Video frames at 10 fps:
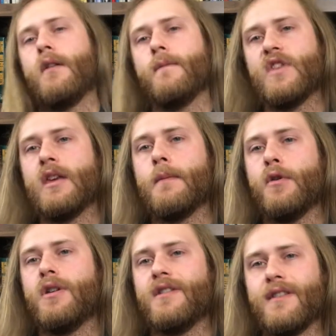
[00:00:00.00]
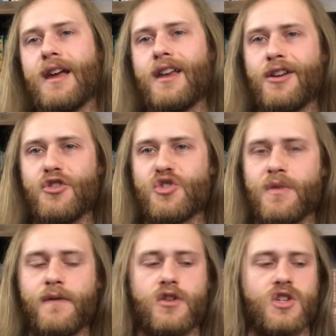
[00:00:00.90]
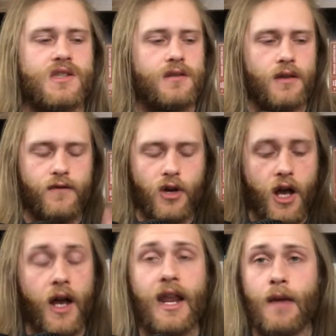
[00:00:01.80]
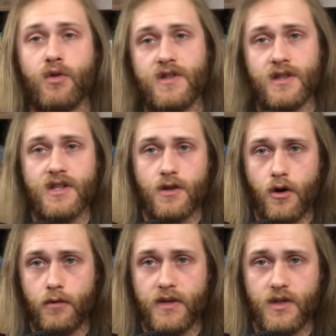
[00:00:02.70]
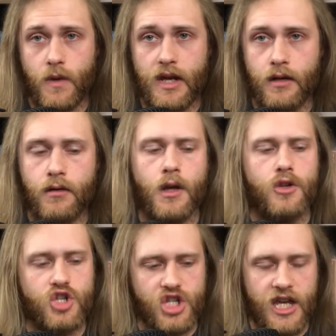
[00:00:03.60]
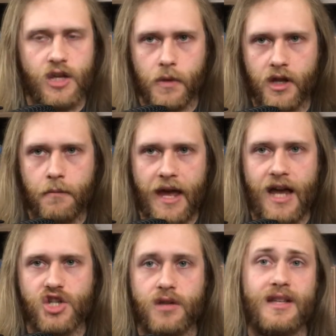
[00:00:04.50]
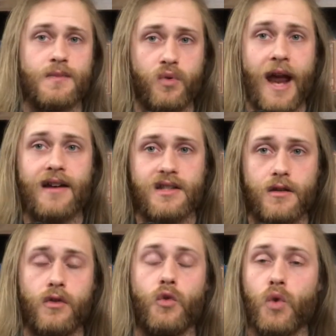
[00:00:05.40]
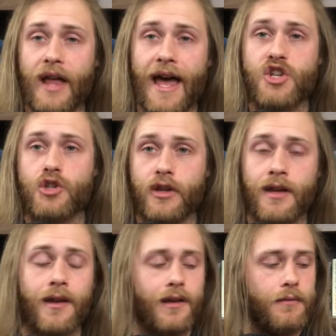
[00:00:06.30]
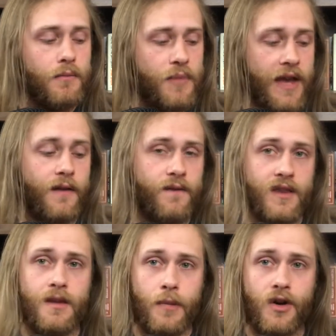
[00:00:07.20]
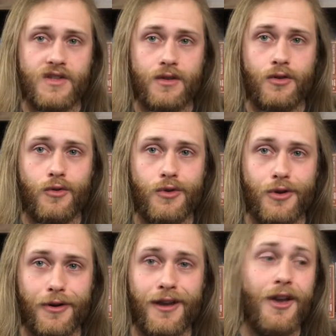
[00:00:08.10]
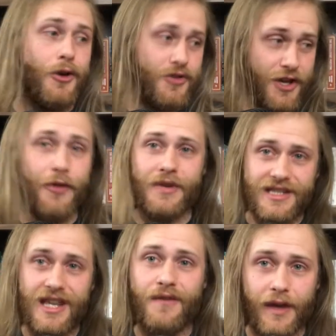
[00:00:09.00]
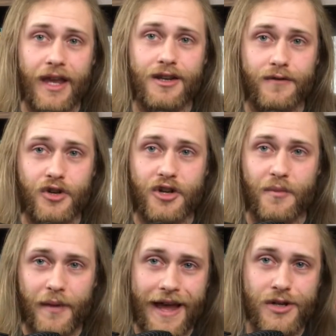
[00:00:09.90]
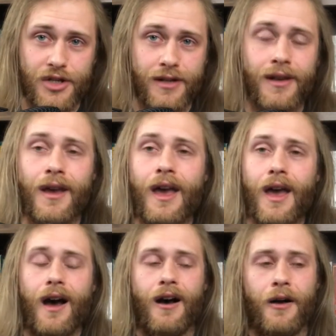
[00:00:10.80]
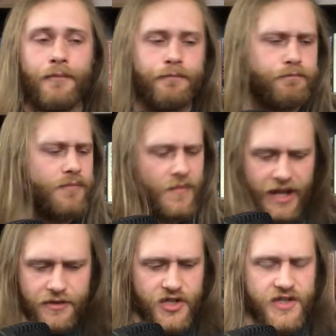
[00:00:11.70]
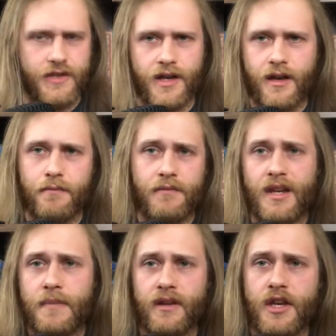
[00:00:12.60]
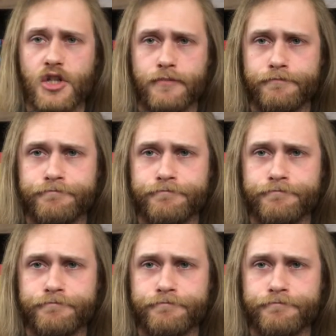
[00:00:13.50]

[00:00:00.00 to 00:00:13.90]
You get put into that conundrum if you're unable to discern between genuine compassion that's practical and will actually benefit the person who's on the receiving end of your compassion, and just manipulation.